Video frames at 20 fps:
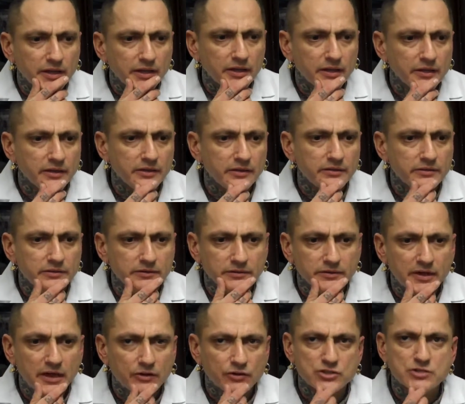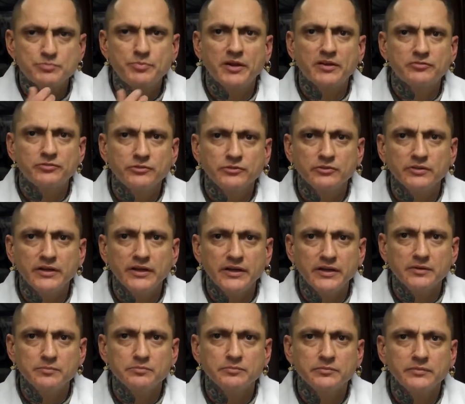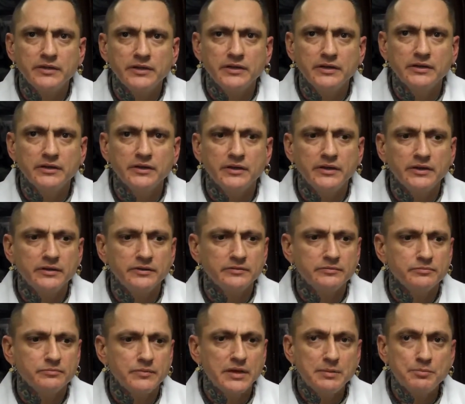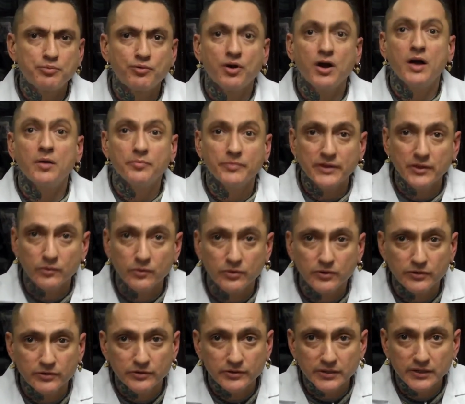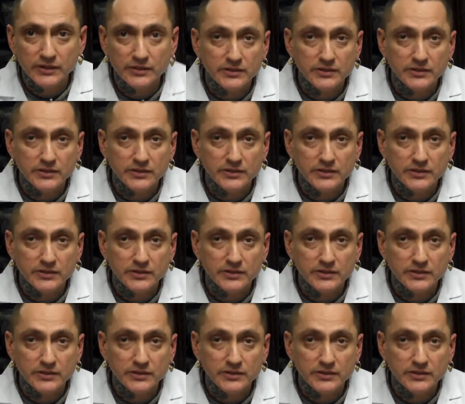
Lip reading: And how respectful and prompt they were.